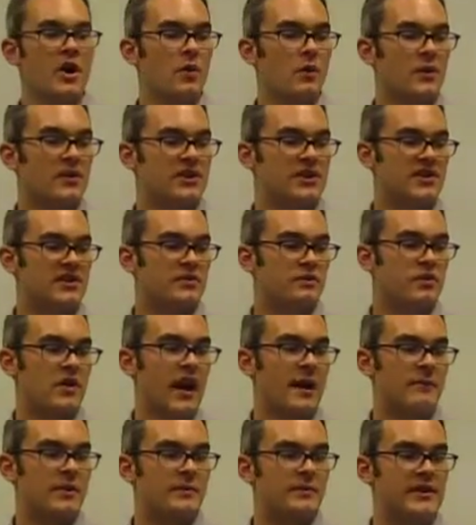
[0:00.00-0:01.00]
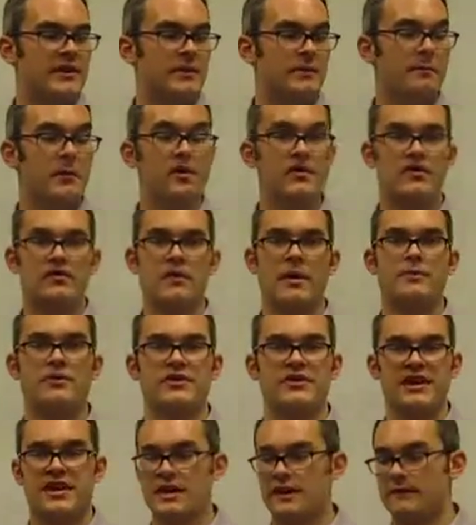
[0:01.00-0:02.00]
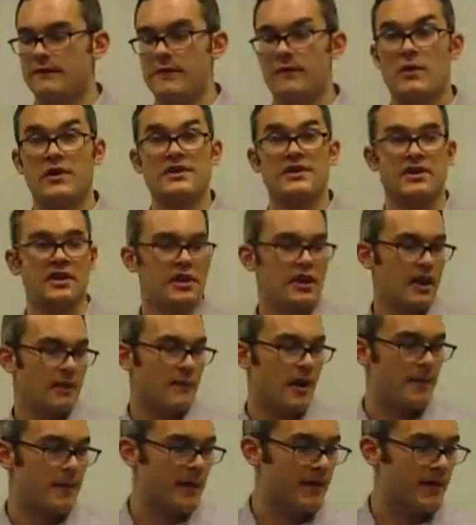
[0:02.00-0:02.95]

which is probably the most representative of what's going to come up